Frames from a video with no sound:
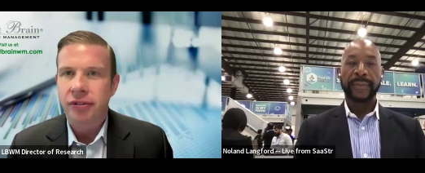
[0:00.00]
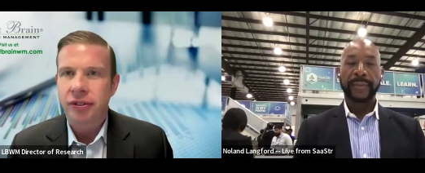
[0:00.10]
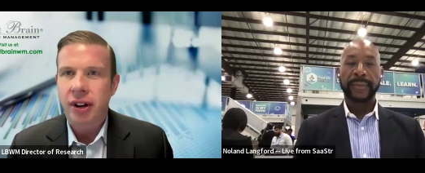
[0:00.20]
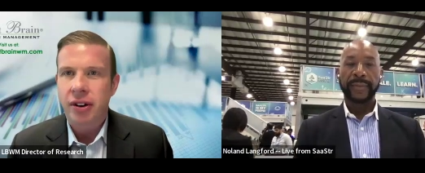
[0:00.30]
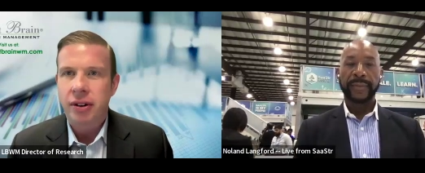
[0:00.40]

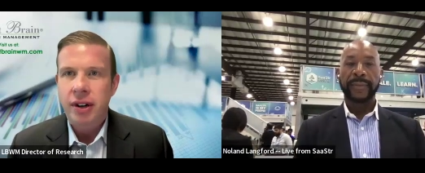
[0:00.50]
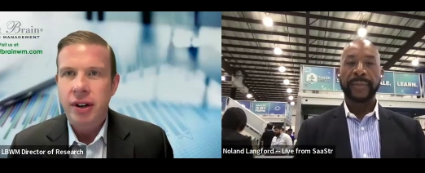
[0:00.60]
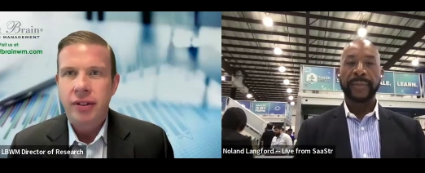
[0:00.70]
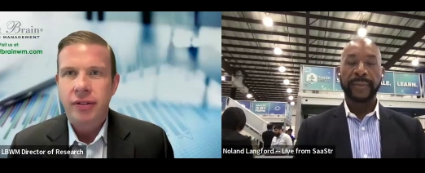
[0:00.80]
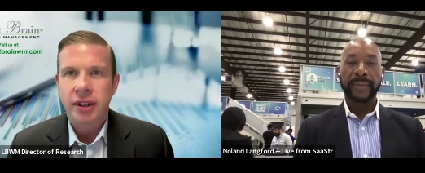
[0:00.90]
Speaker 1: flow
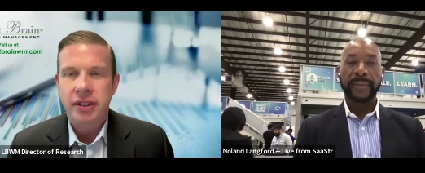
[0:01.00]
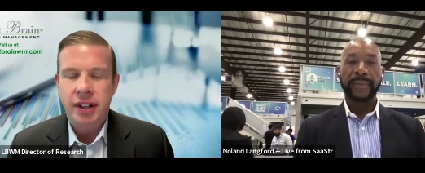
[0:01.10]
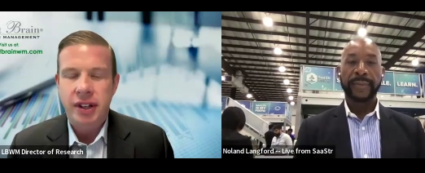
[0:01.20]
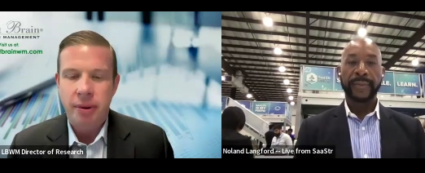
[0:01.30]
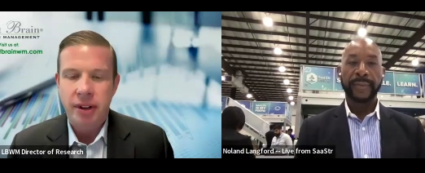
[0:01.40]
for these
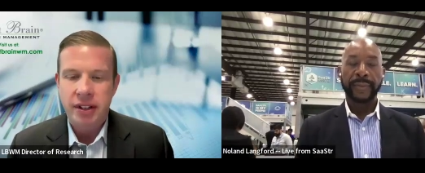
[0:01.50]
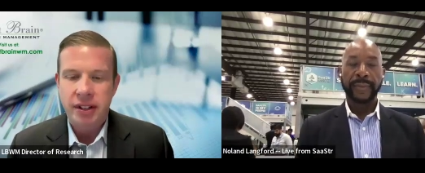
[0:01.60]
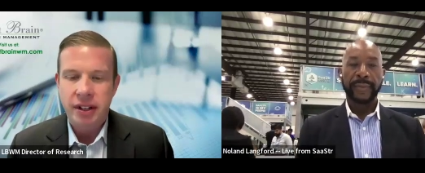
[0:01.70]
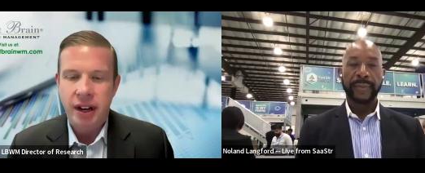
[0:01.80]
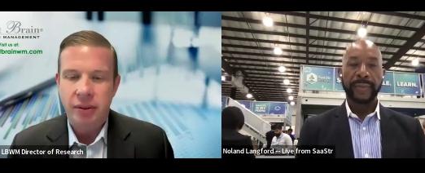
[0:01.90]
companies
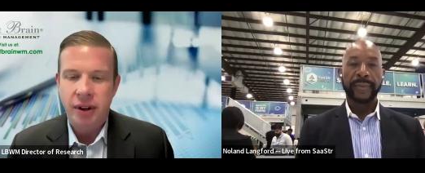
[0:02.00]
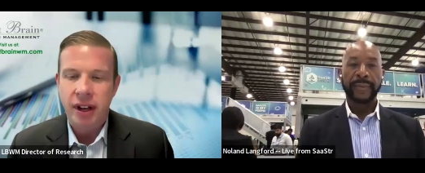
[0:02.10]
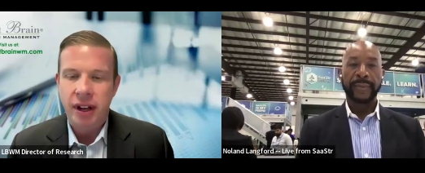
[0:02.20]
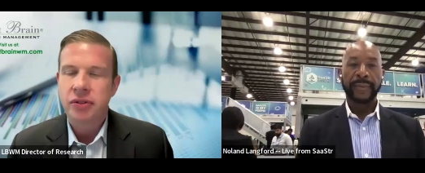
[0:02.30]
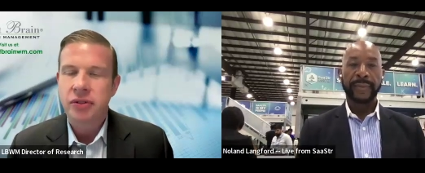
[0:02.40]
and, and
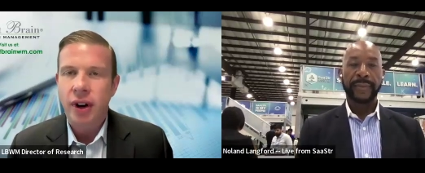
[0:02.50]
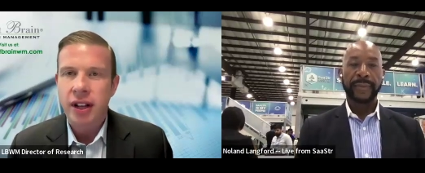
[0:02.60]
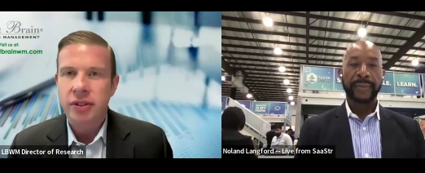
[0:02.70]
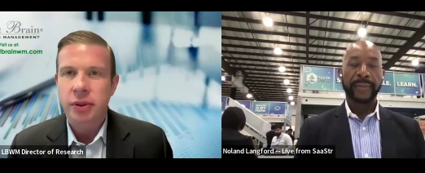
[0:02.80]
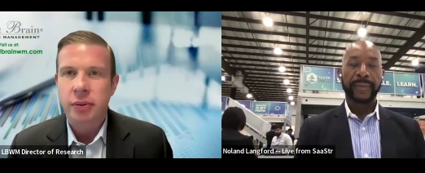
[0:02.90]
any
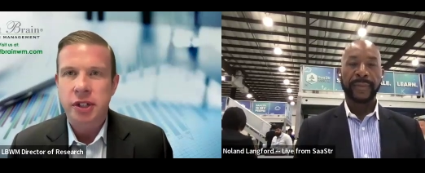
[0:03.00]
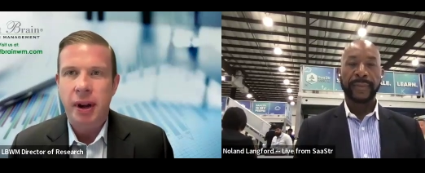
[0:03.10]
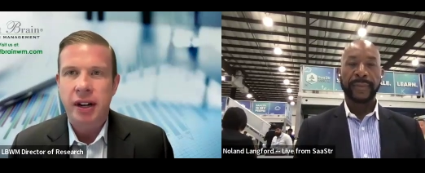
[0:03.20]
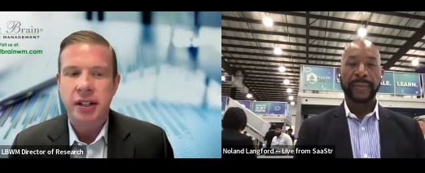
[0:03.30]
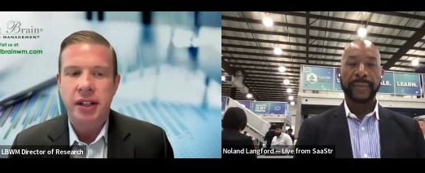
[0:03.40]
trends with
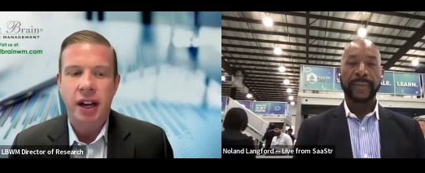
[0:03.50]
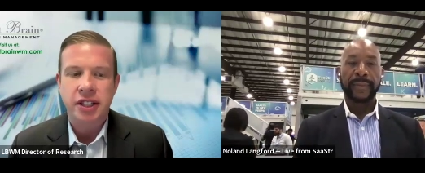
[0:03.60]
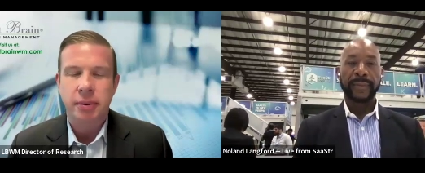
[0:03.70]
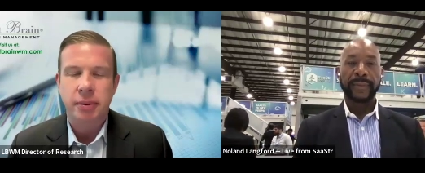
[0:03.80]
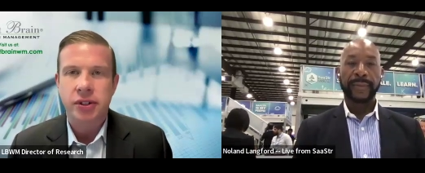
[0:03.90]
respect to
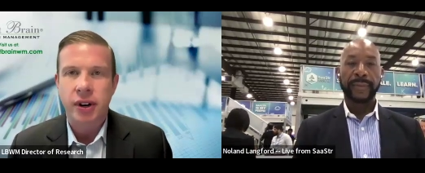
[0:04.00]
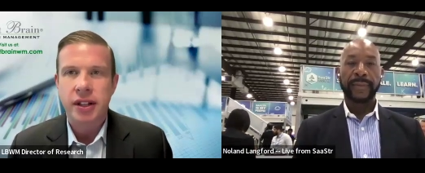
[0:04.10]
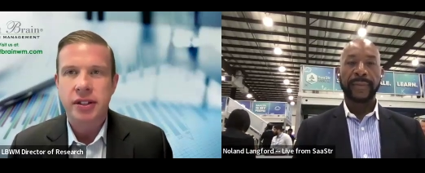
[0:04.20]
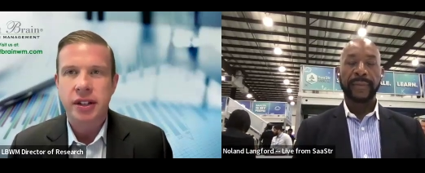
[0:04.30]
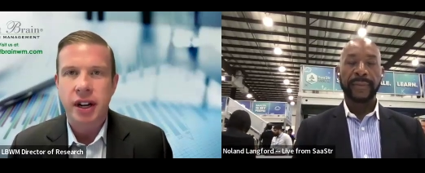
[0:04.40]
customer
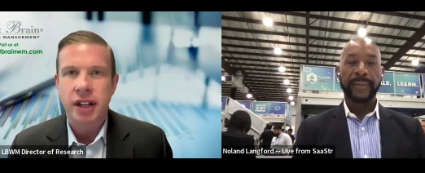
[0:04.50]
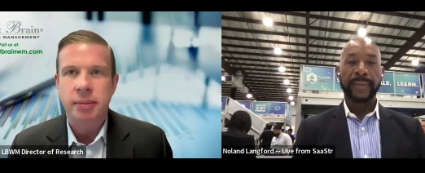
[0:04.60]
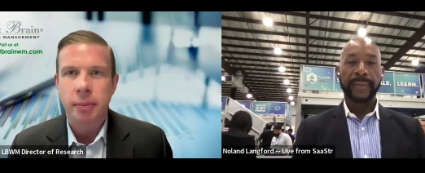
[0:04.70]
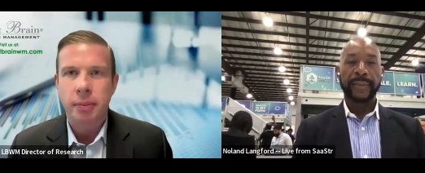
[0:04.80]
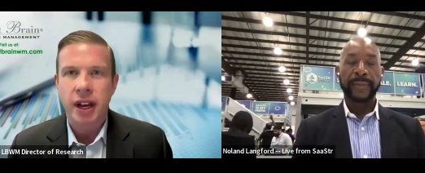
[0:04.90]
trends and
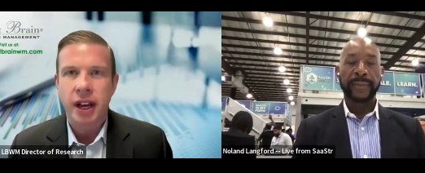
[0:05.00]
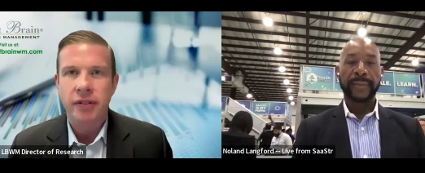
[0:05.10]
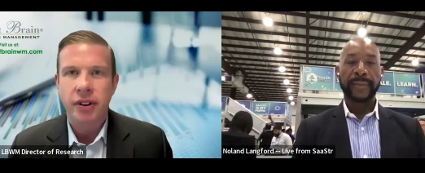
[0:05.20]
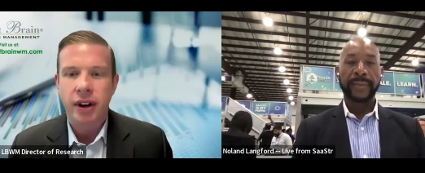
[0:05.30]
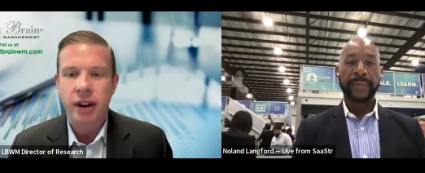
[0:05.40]
customer
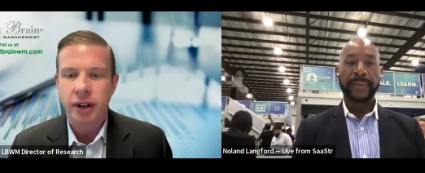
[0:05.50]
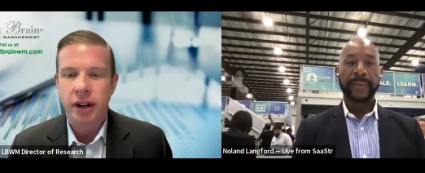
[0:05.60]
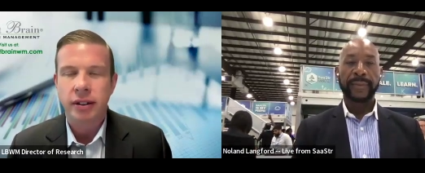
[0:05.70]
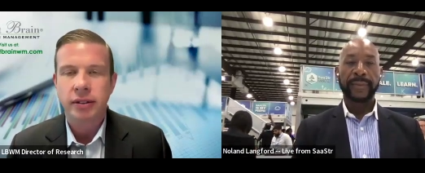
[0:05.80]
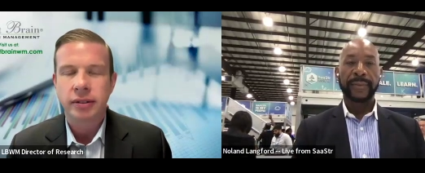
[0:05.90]
behavior out
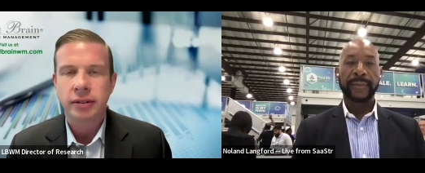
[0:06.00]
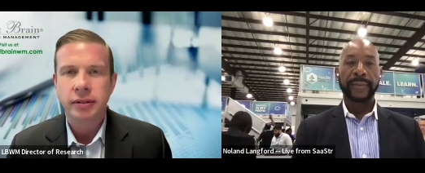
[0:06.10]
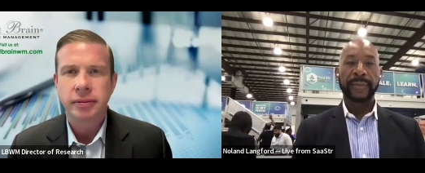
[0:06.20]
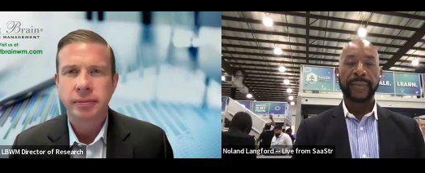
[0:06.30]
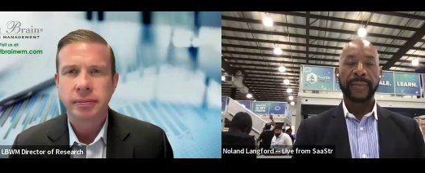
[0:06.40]
Speaker 2: there?
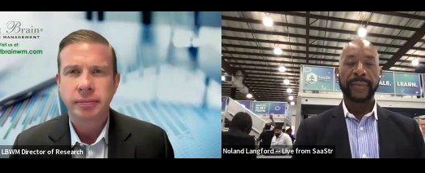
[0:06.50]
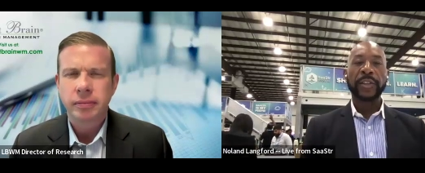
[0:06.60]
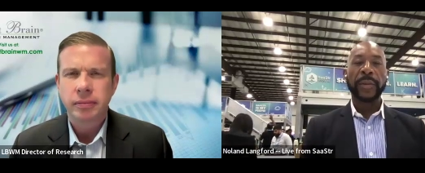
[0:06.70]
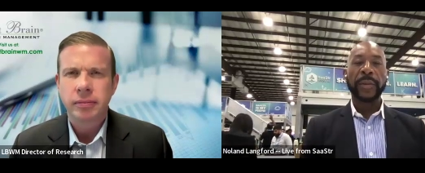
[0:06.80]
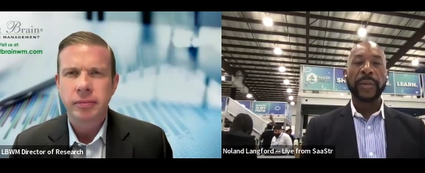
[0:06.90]

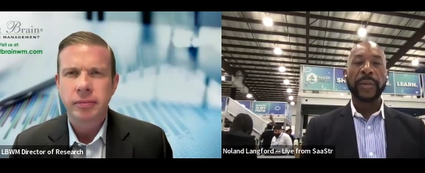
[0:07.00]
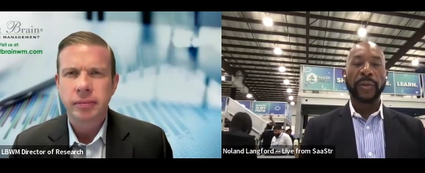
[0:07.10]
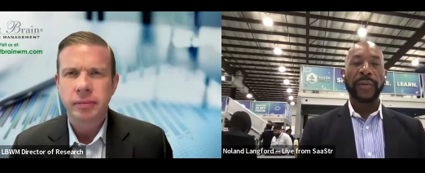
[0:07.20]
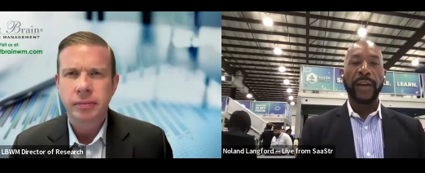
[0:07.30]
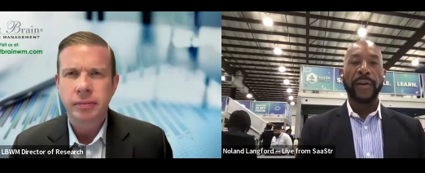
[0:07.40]
The
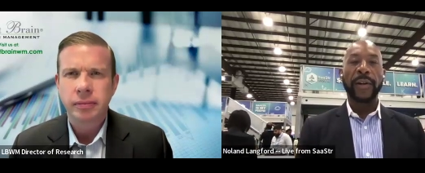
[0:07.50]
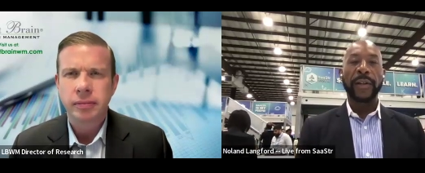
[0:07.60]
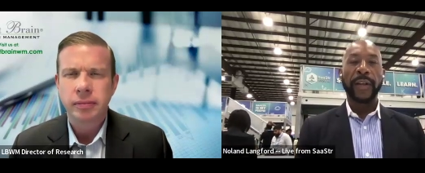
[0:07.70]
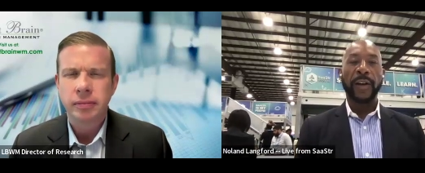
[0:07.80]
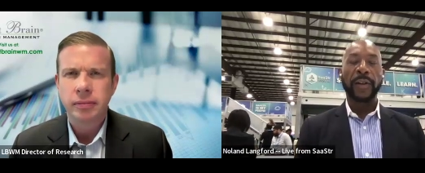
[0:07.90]
customer
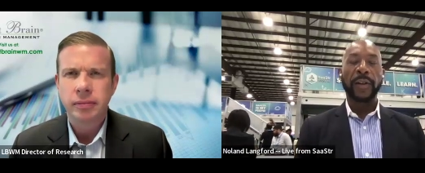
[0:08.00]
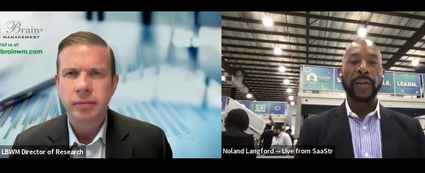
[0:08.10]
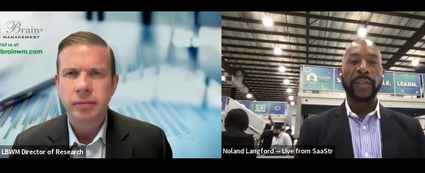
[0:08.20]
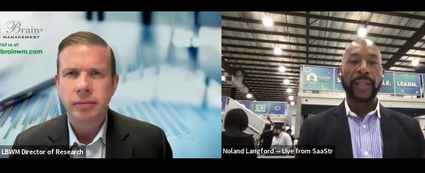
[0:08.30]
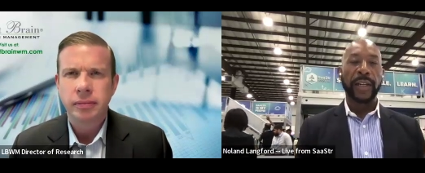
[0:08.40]
scrutiny on,
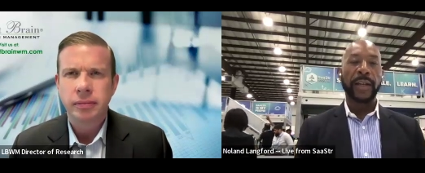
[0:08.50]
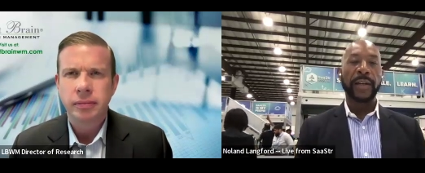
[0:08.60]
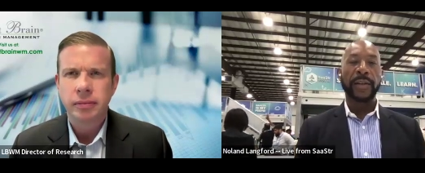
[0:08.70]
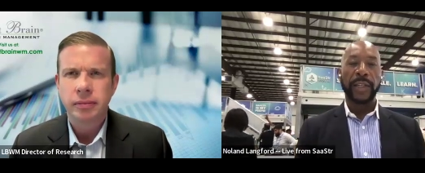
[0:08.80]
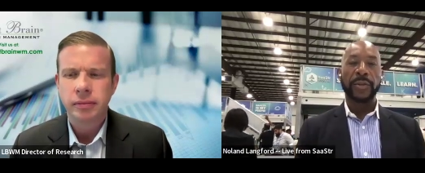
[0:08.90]
on
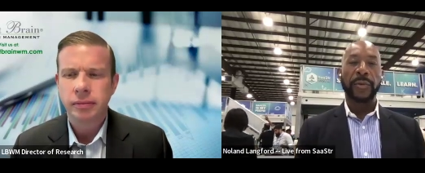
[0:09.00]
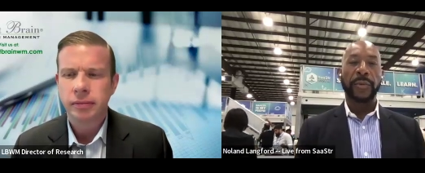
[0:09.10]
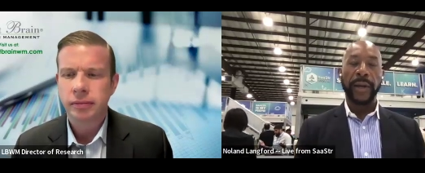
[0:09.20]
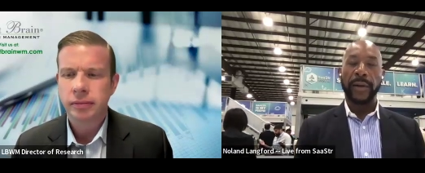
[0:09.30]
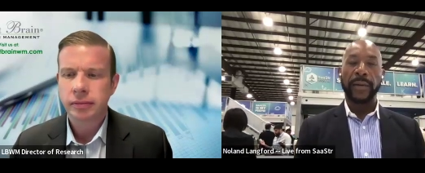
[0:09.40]
closing deals
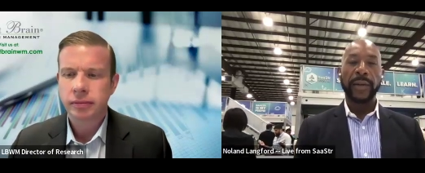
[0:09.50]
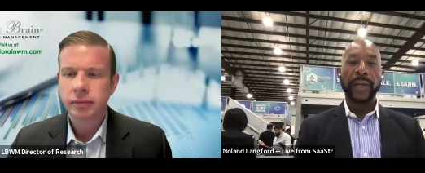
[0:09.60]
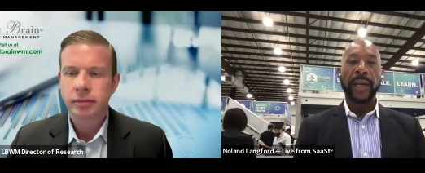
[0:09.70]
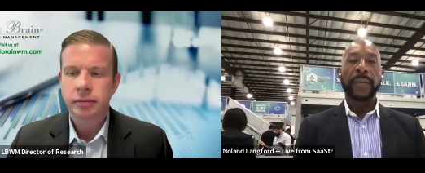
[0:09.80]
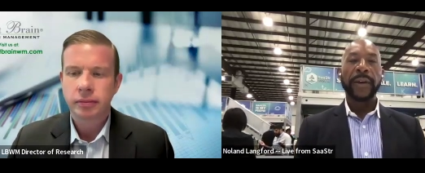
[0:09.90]
is
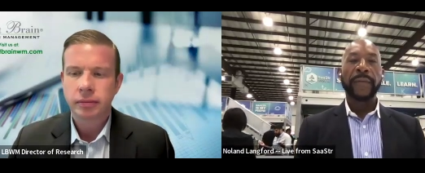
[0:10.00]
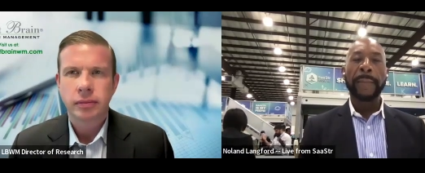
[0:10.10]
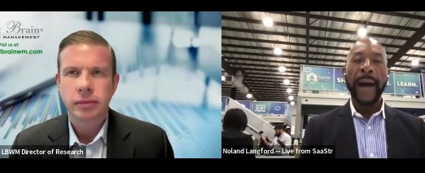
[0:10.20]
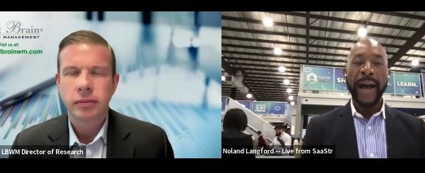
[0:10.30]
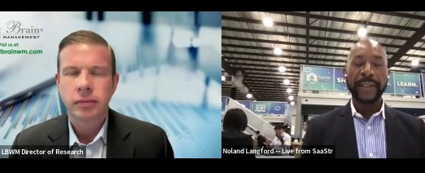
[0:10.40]
real.
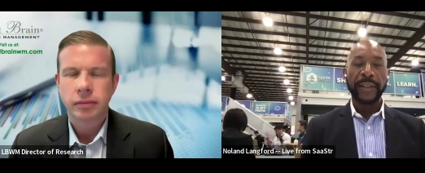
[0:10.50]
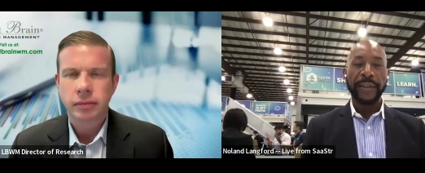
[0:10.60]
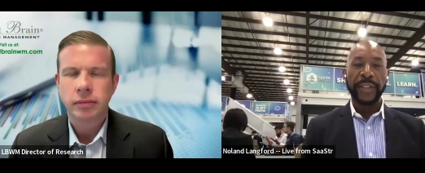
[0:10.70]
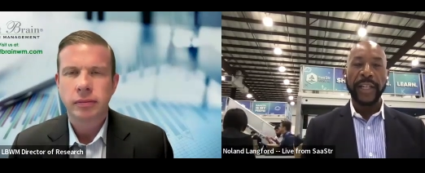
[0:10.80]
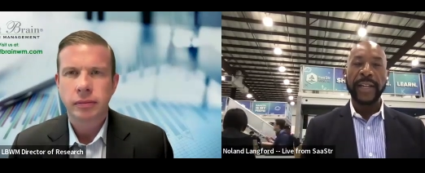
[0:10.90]
So there's some
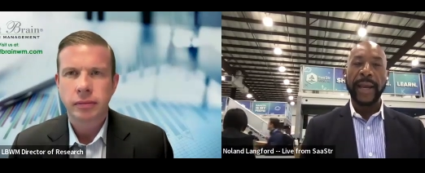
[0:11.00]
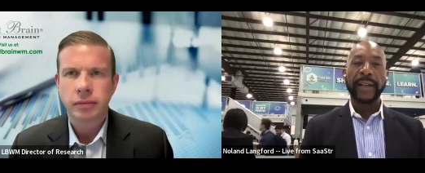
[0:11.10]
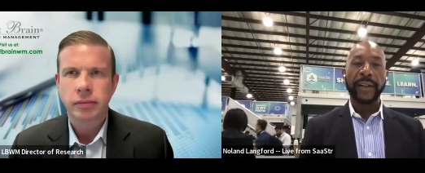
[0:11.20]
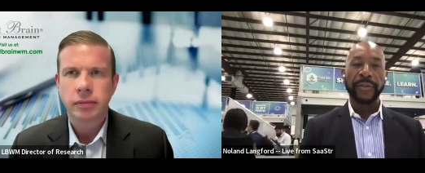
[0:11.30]
positives and